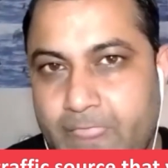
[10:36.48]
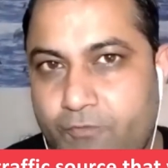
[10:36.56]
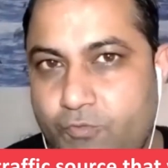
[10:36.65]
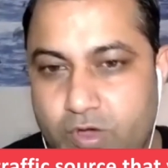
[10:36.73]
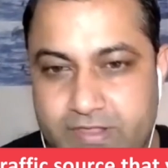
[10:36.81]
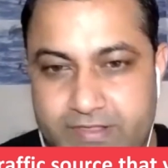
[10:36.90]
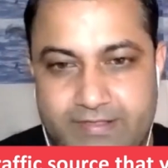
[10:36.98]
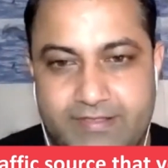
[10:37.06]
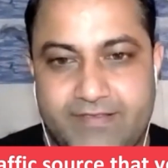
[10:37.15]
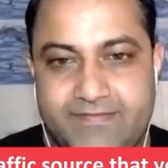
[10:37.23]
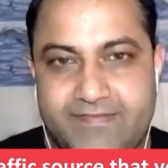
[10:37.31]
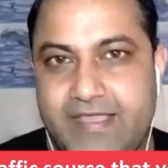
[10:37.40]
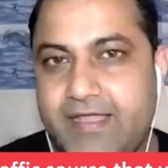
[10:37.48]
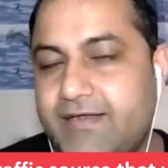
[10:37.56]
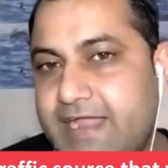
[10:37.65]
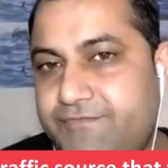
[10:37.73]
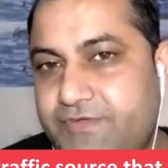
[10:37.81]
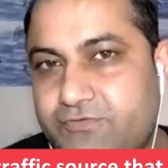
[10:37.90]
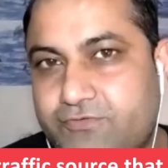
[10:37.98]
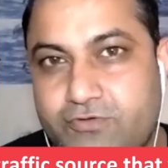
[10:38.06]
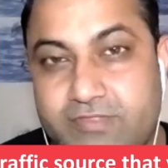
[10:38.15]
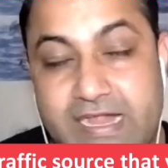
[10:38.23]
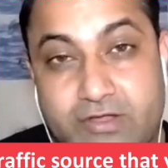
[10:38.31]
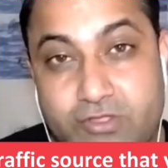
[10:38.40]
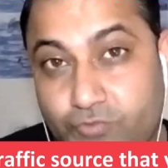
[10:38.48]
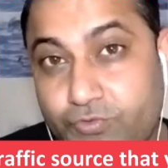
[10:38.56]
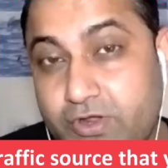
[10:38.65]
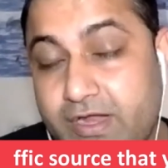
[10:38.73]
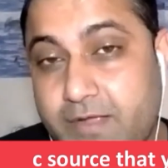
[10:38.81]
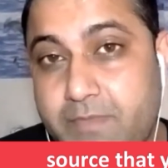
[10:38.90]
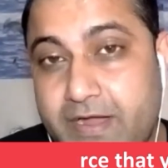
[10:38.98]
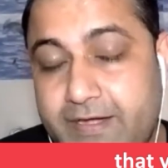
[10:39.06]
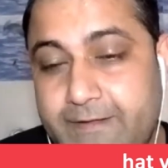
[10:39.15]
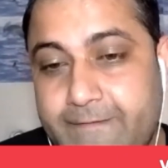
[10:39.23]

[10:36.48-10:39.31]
What single traffic source that you would recommend?